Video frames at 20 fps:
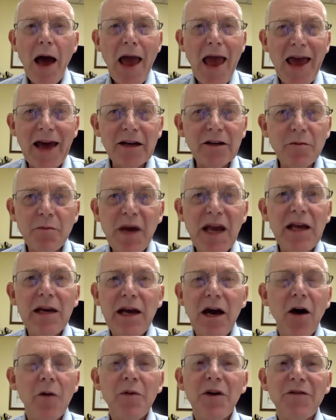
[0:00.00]
and may
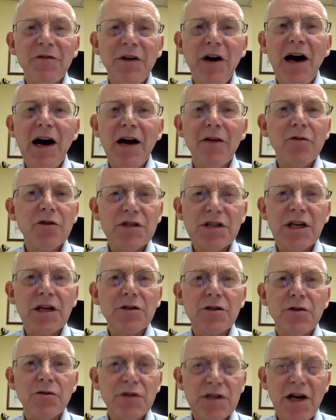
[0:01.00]
now be 5 or
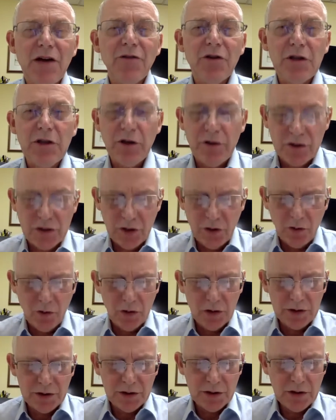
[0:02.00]
6 or 7 years
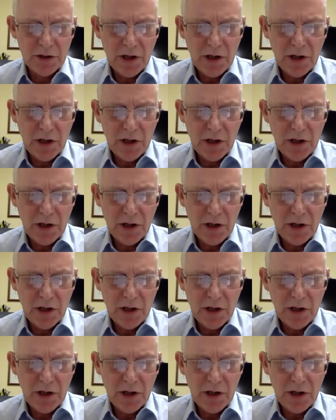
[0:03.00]
old,